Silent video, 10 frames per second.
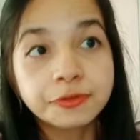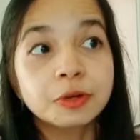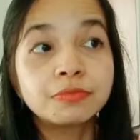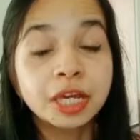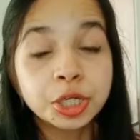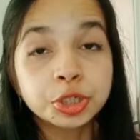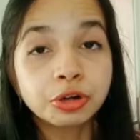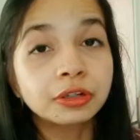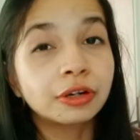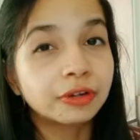so make
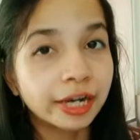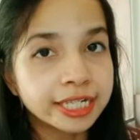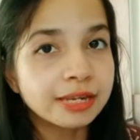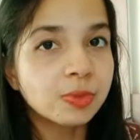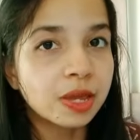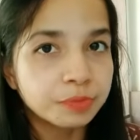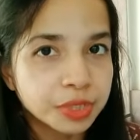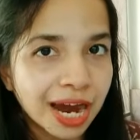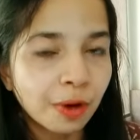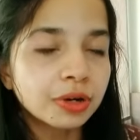sure you're writing them
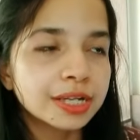down.